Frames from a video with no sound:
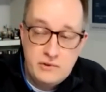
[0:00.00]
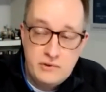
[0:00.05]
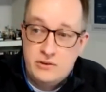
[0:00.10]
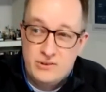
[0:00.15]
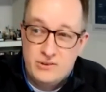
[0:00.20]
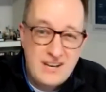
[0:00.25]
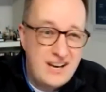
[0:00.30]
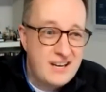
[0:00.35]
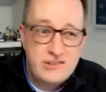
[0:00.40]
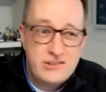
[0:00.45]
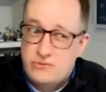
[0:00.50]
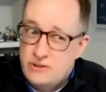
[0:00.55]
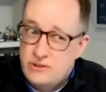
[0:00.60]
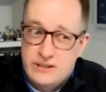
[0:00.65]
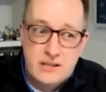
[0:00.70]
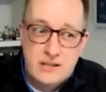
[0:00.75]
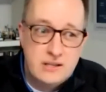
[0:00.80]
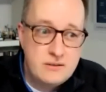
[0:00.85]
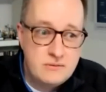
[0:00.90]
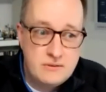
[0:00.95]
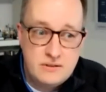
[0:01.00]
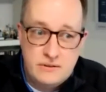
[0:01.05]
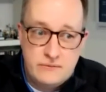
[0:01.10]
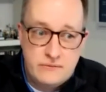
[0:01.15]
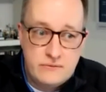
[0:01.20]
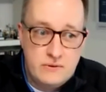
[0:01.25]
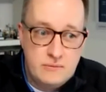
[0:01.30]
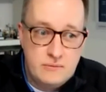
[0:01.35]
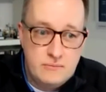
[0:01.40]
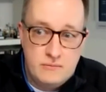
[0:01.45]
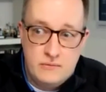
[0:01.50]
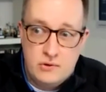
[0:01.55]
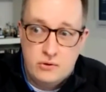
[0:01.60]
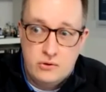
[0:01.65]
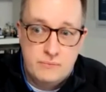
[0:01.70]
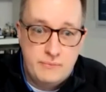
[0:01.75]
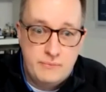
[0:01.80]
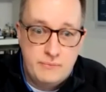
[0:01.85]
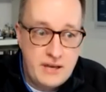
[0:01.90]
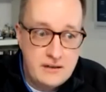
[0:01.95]
you can't really get local
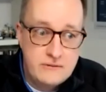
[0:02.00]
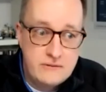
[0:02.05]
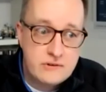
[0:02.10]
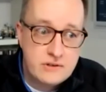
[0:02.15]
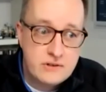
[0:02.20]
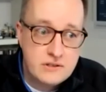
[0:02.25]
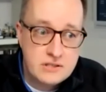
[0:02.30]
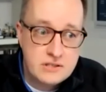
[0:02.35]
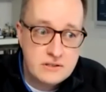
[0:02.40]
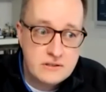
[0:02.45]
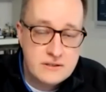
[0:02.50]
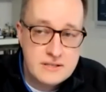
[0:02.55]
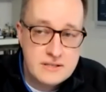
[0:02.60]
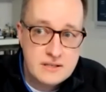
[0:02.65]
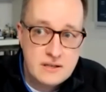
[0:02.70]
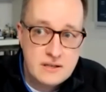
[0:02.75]
pay differentials.